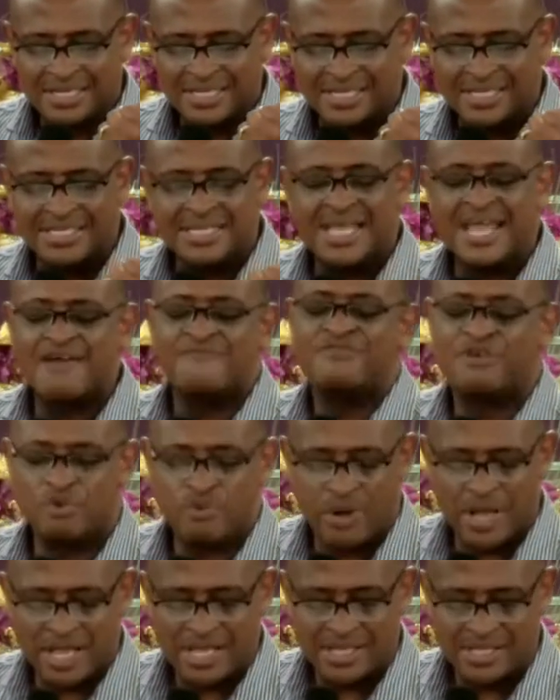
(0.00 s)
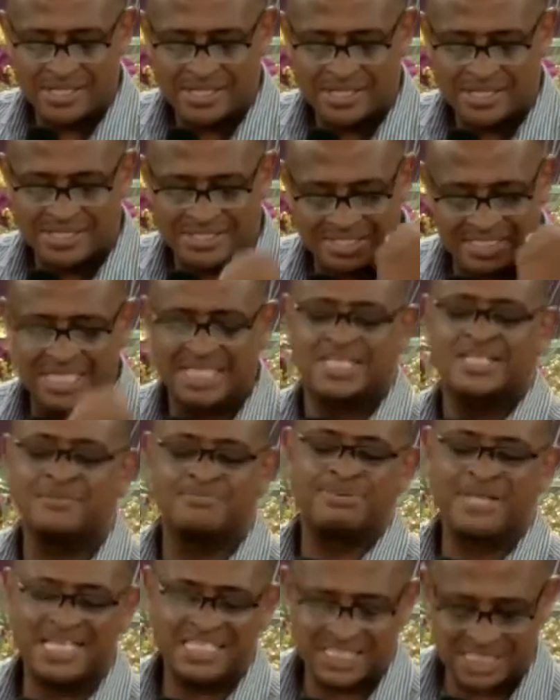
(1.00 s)
in every way. Continue
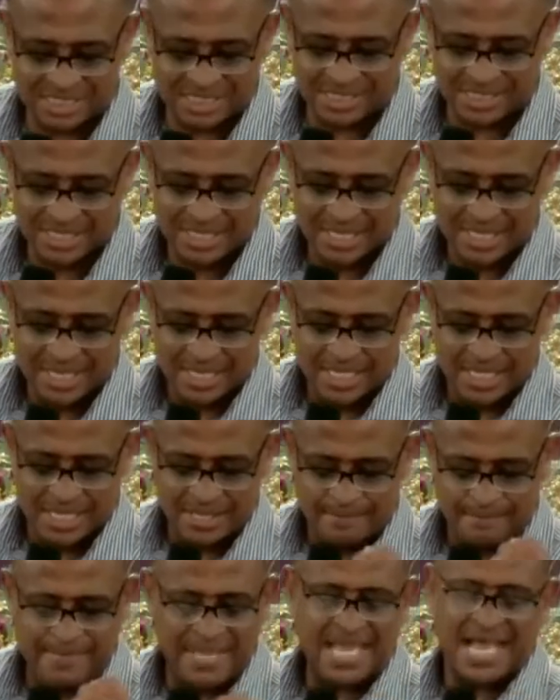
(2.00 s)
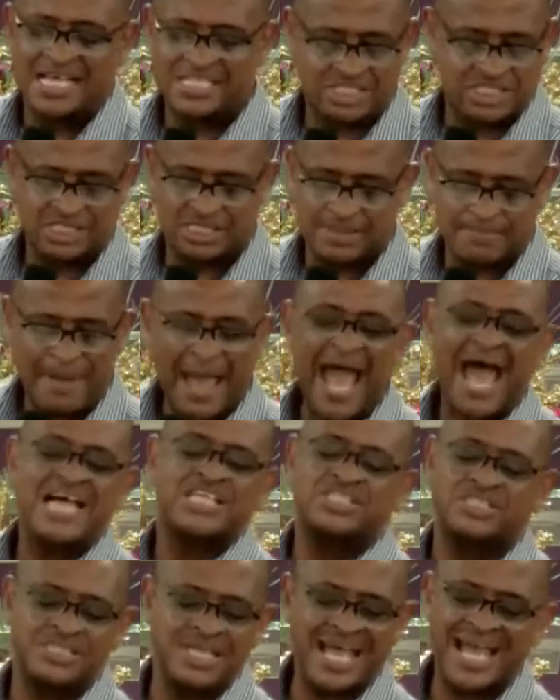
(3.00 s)
to bless me as
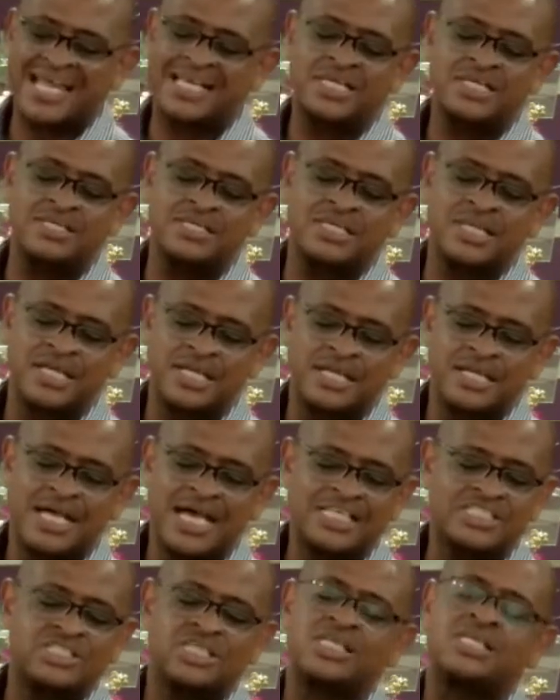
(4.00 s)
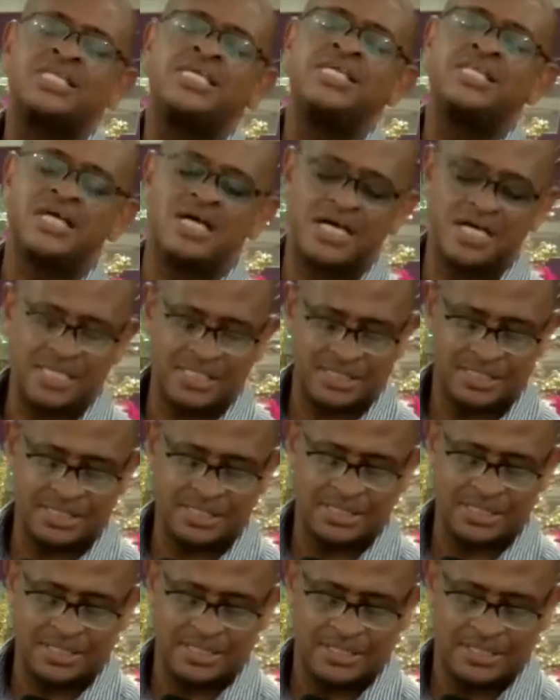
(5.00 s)
pastor and as leader.
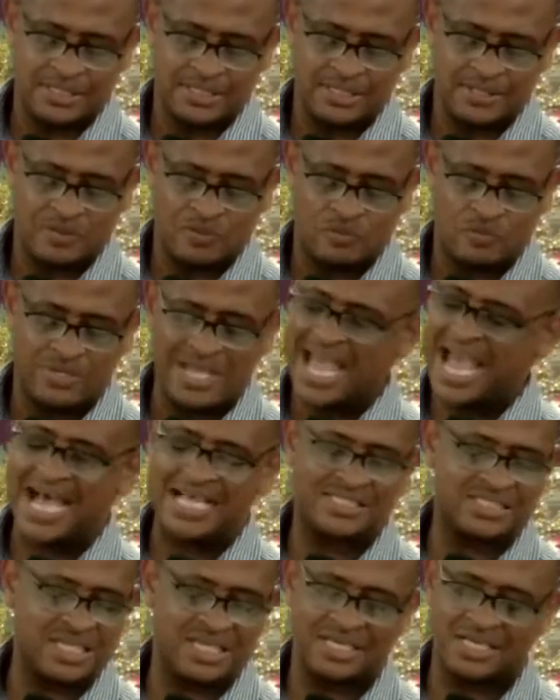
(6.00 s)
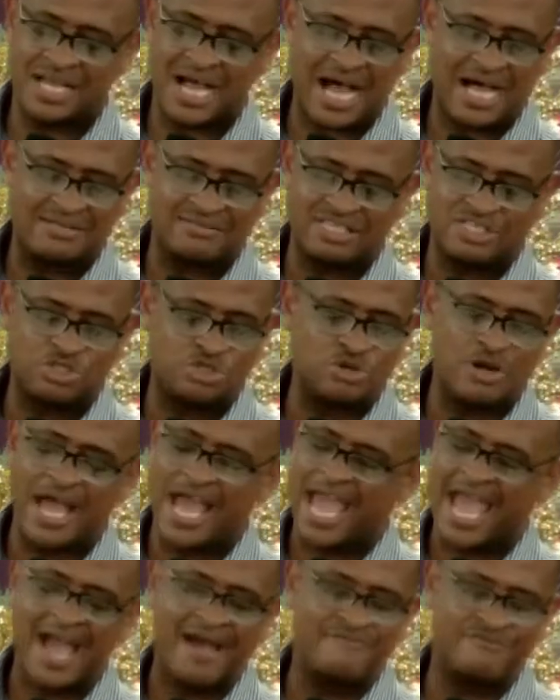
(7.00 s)
We're asking, God, that you will
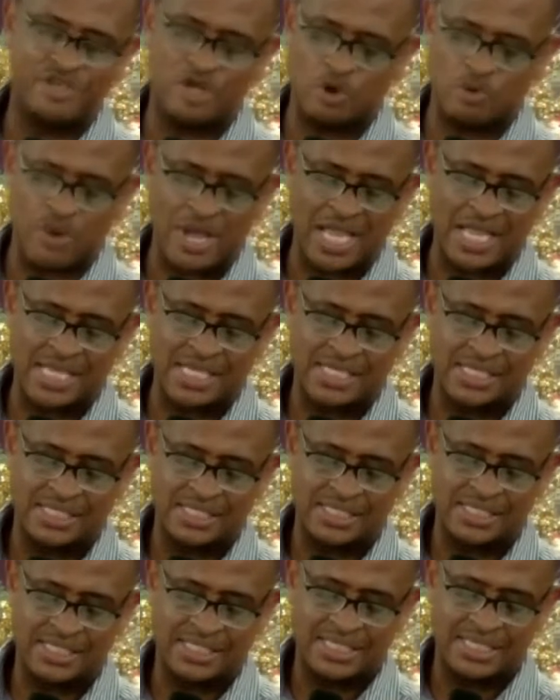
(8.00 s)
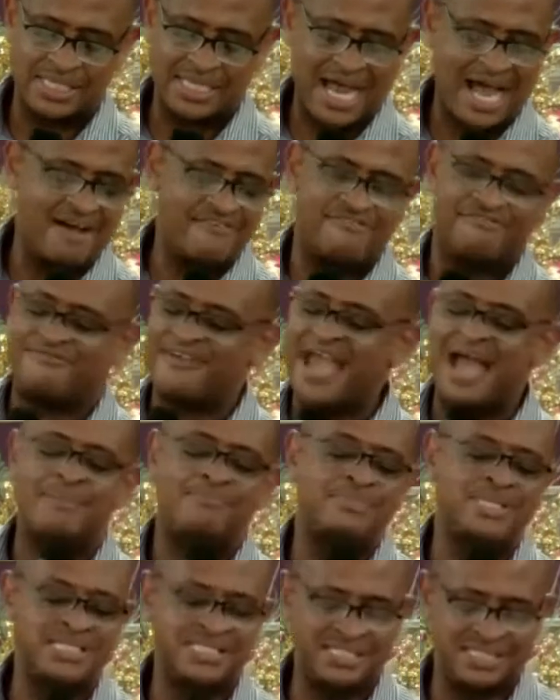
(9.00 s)
have your way in our
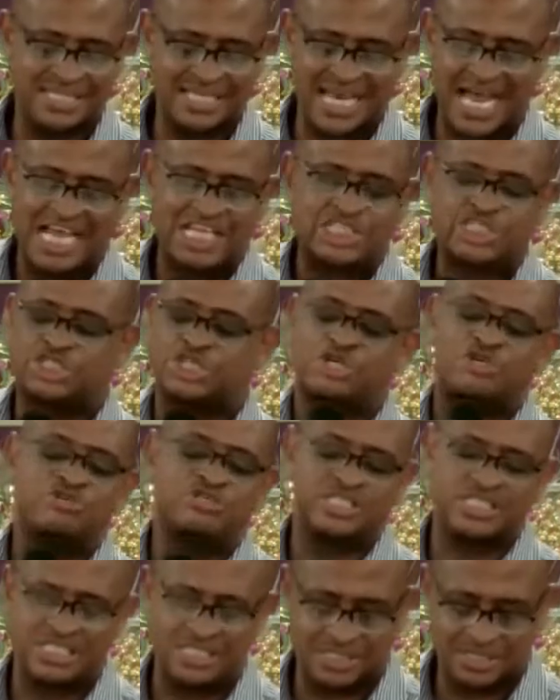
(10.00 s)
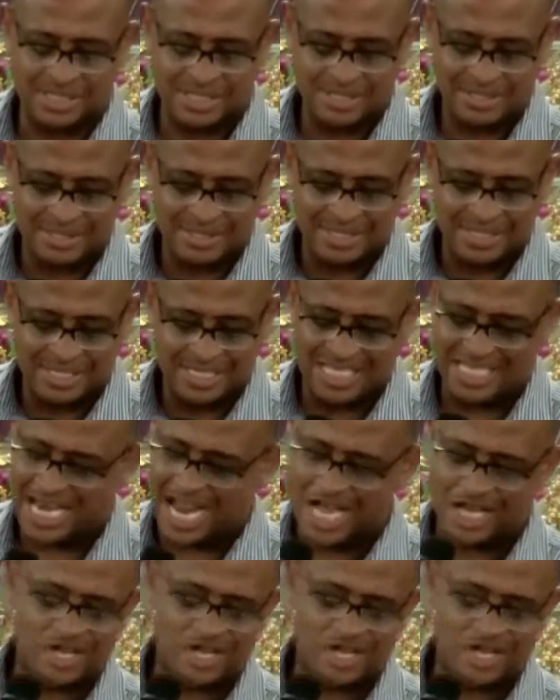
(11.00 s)
families, in our churches, in our